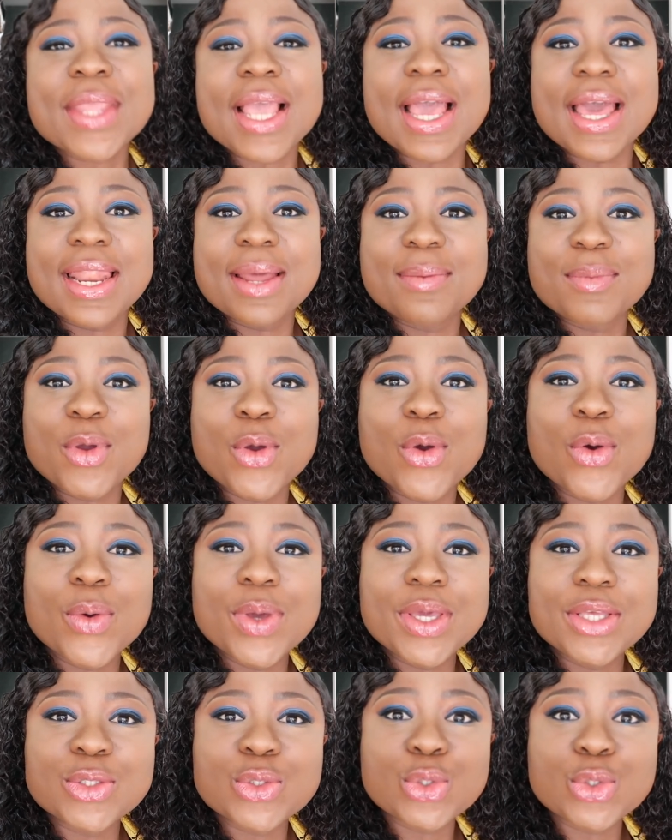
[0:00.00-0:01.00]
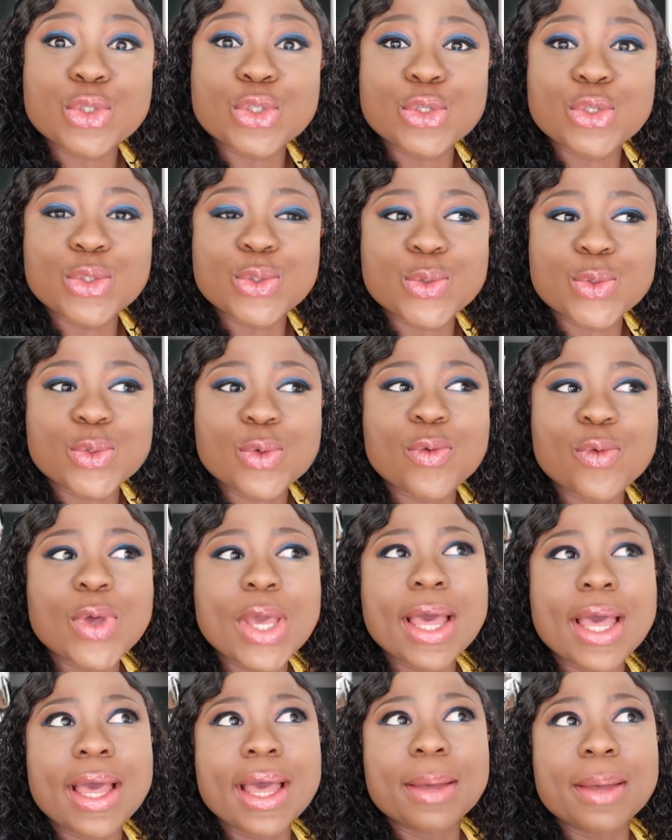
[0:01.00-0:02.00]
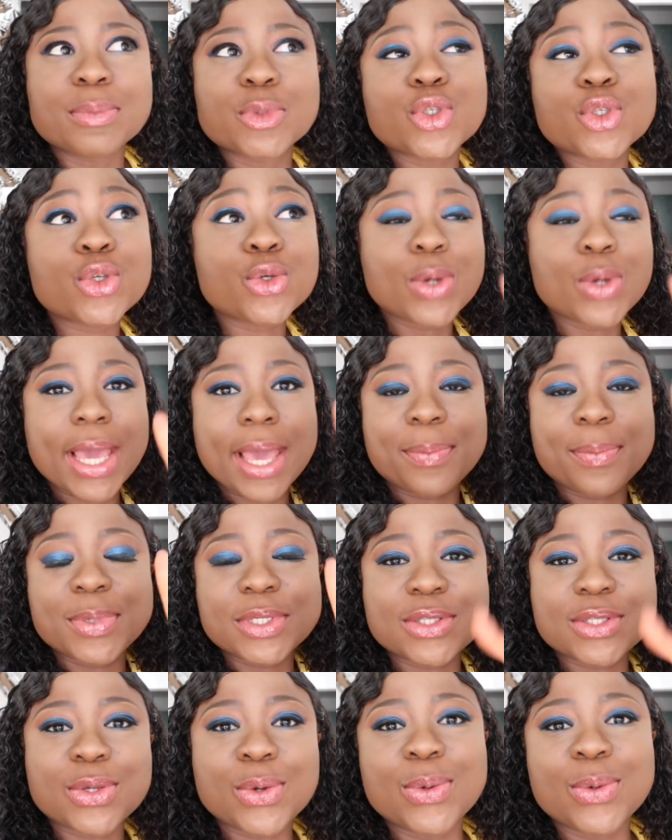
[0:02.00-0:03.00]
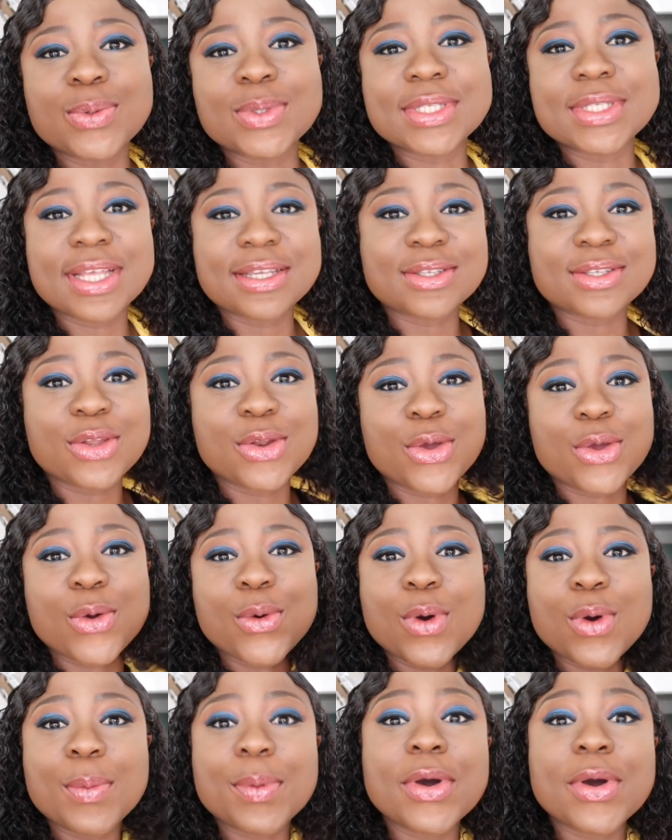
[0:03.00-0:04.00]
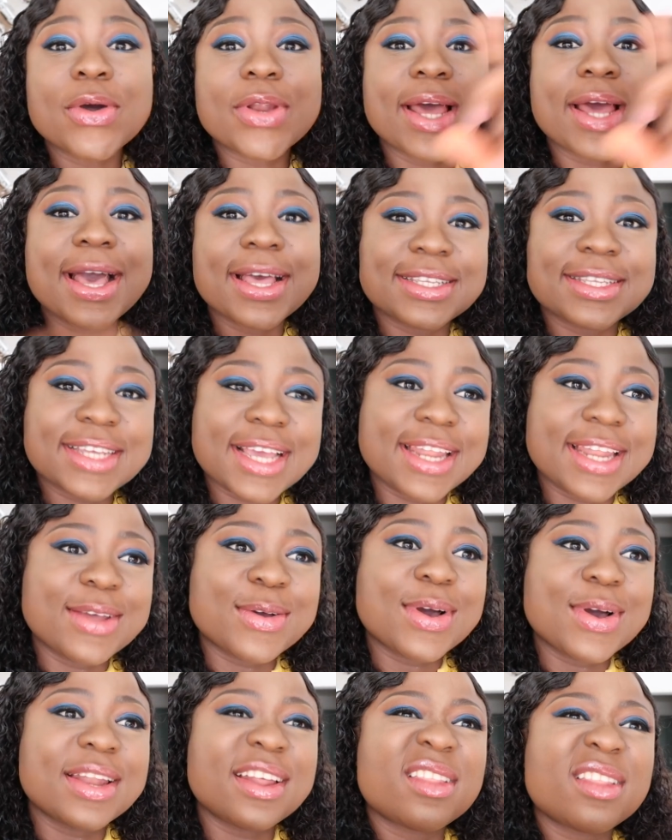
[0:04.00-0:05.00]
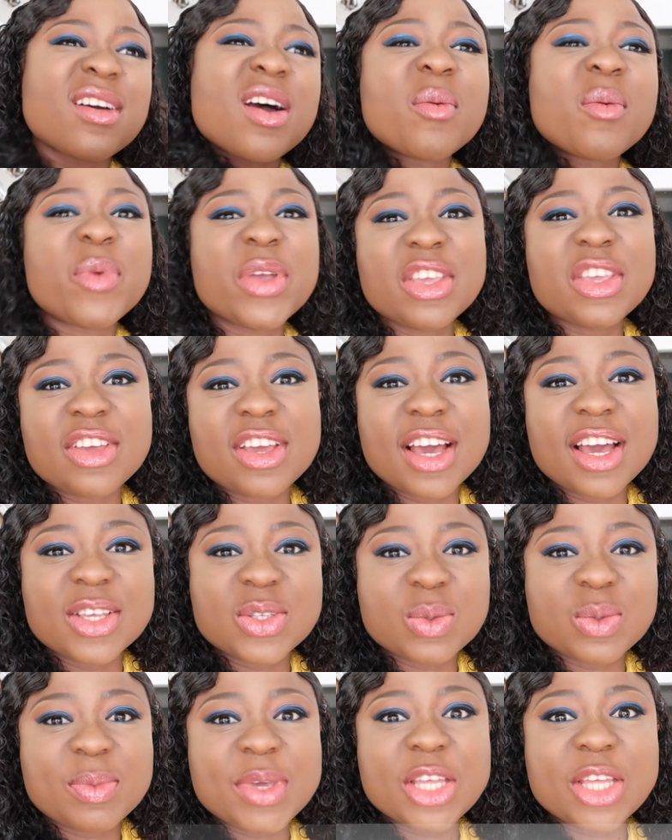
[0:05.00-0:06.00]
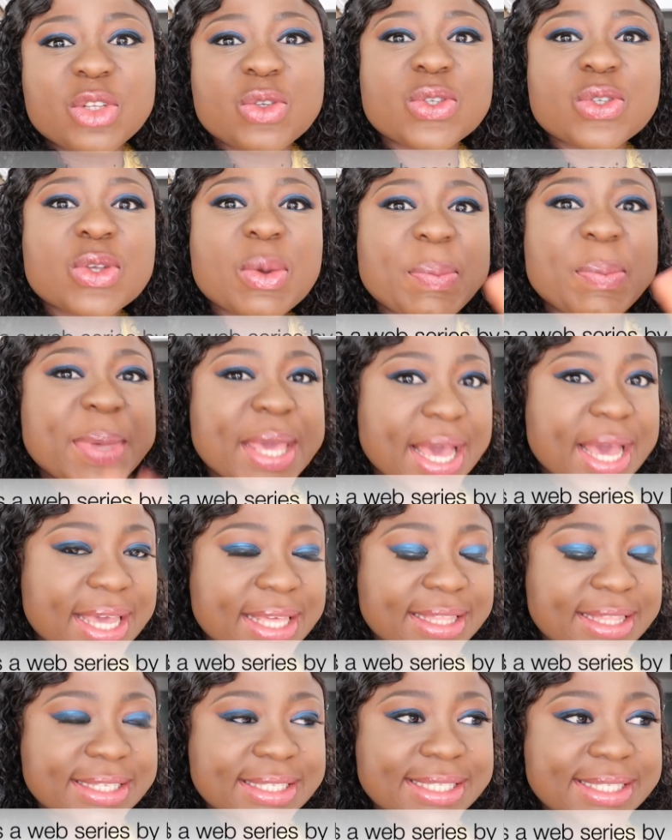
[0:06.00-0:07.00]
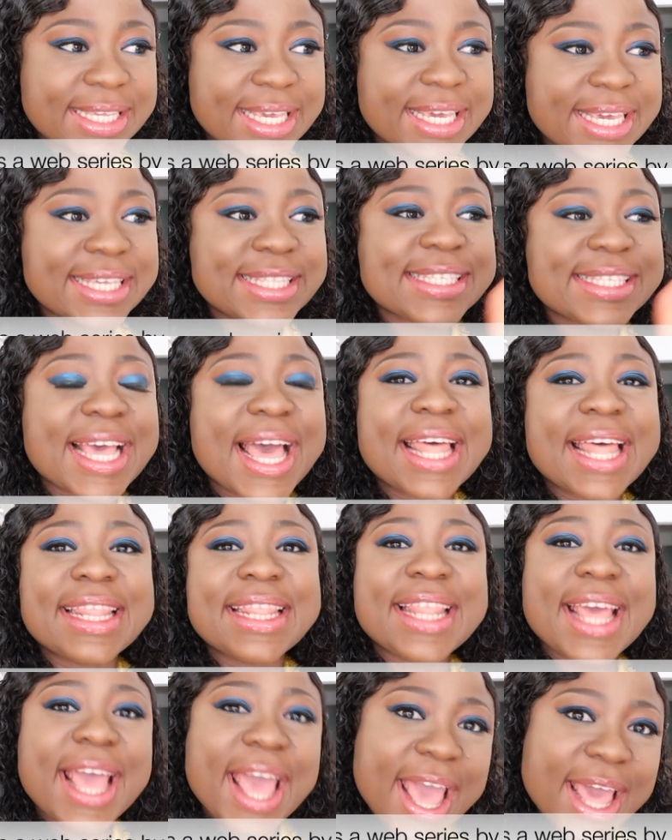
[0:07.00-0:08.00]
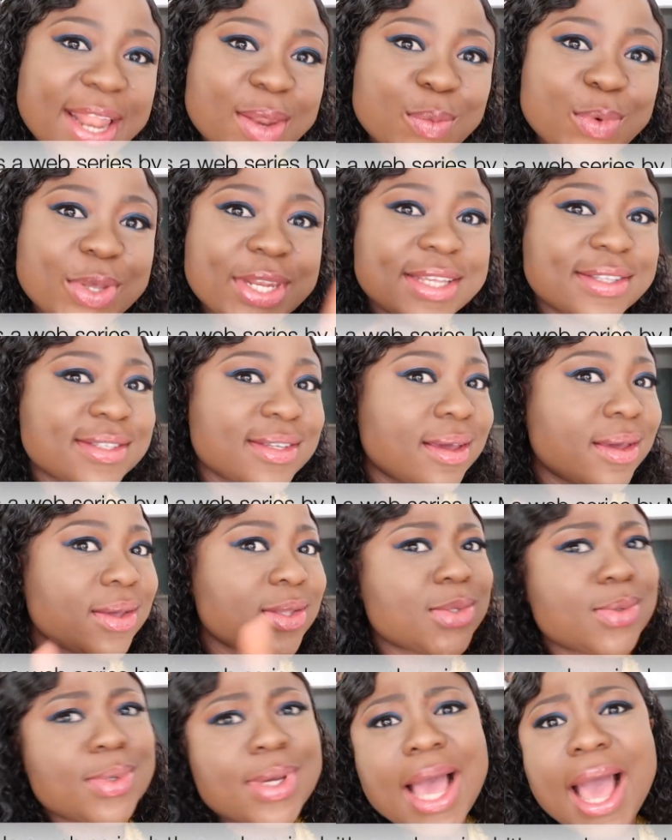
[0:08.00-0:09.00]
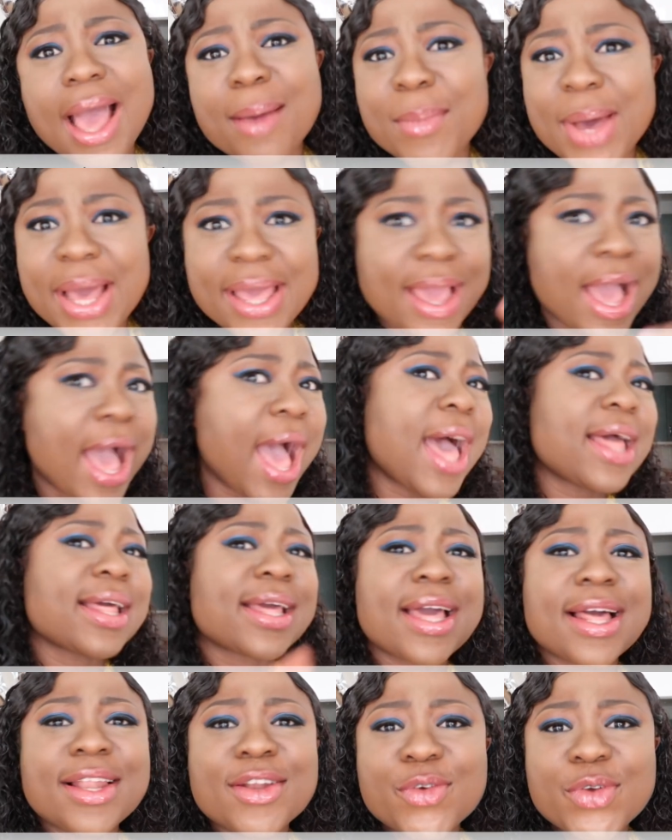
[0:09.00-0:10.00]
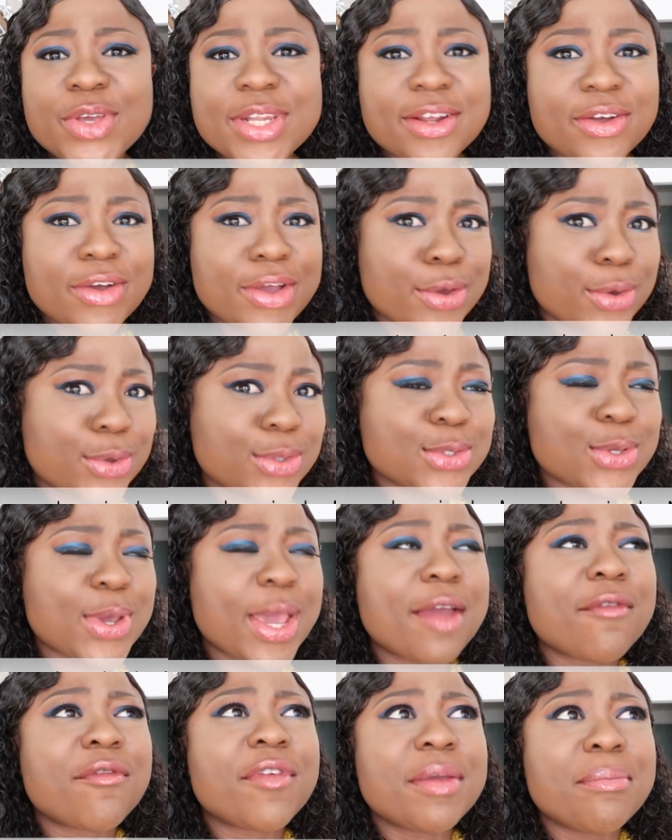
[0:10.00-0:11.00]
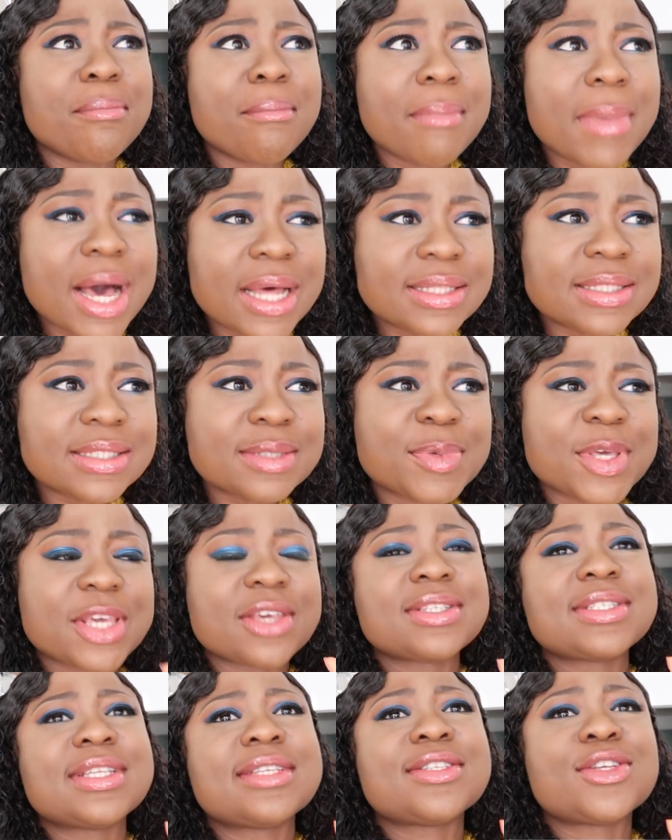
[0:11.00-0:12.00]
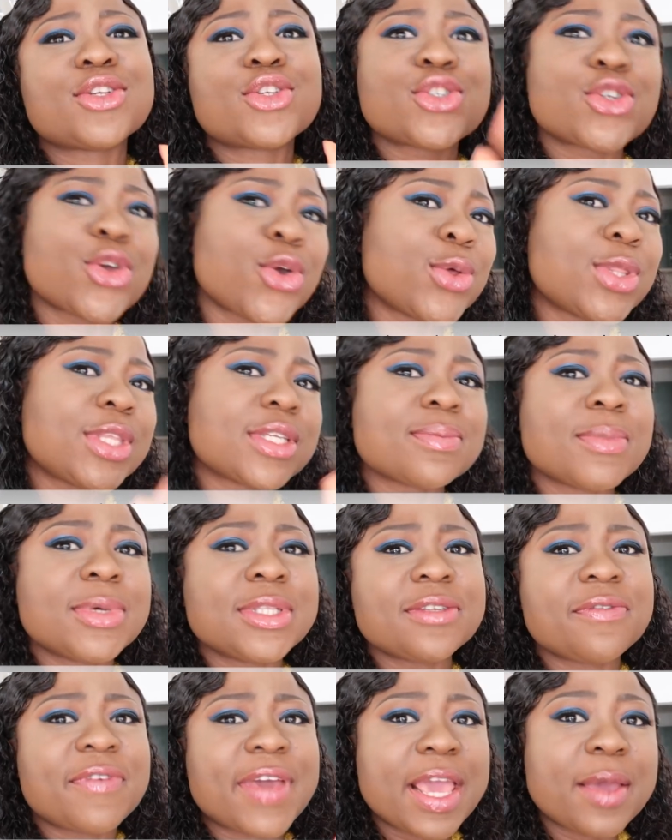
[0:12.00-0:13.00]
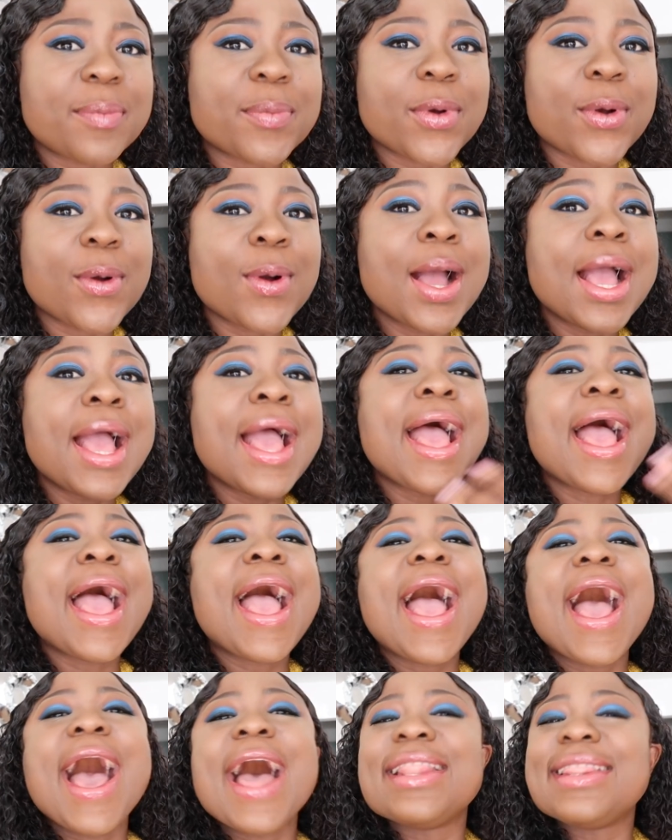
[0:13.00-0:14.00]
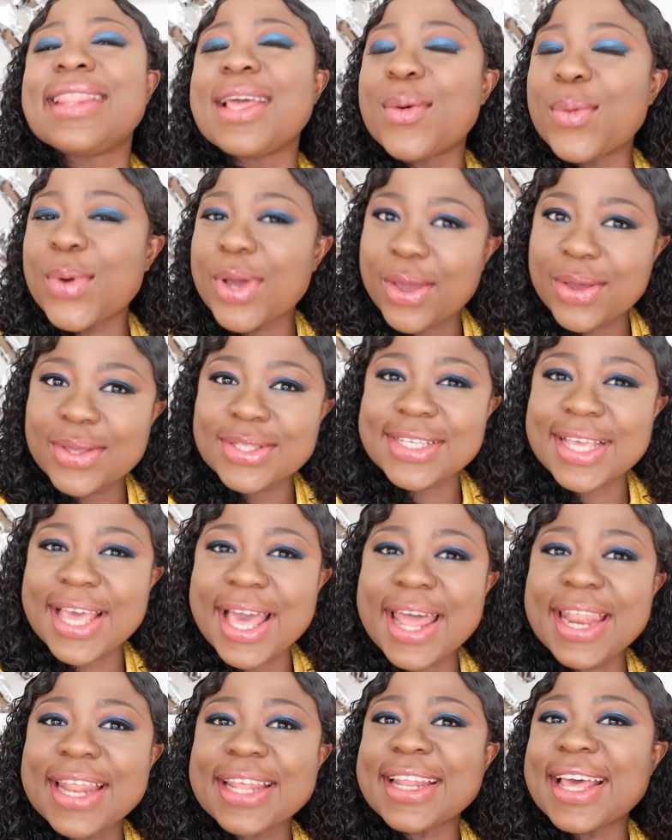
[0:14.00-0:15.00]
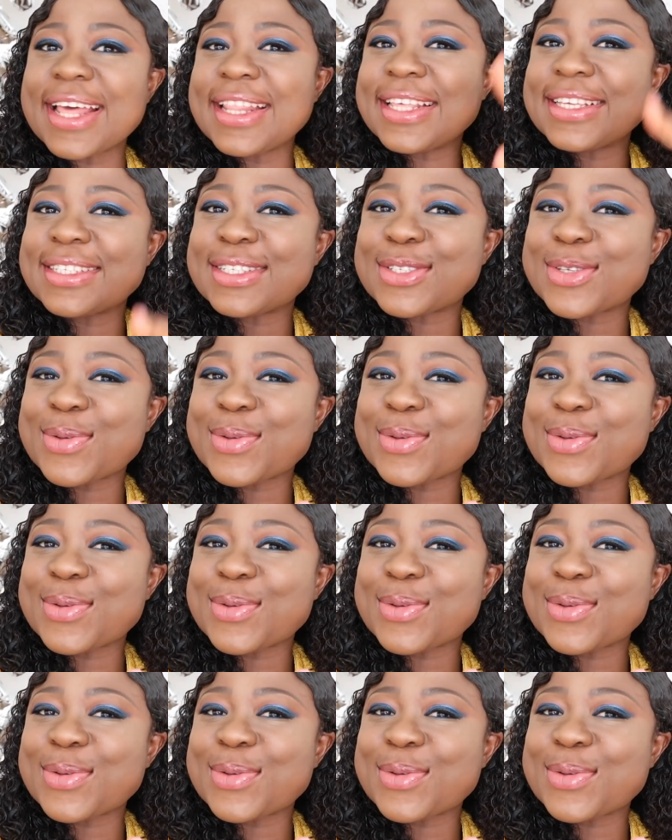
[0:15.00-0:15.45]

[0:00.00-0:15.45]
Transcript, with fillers: And I'm going to shoot um, two episodes that's gonna go up on her channel and I thought I'll bring you guys with me and do some behind the scenes and then we need to go to my art gallery that I go to every month because there's a show this month of April and then we're going to Canada and there's a